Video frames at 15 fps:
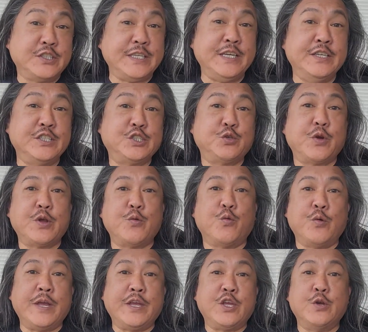industry, we
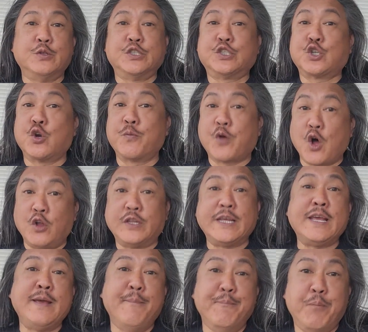use a term called
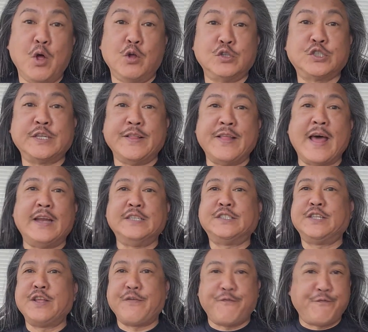impulse, and that is
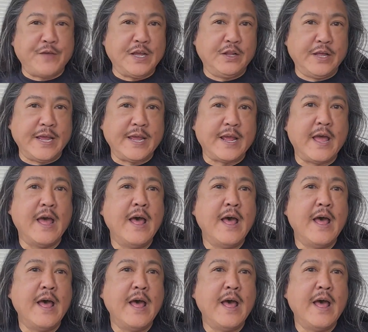the feeling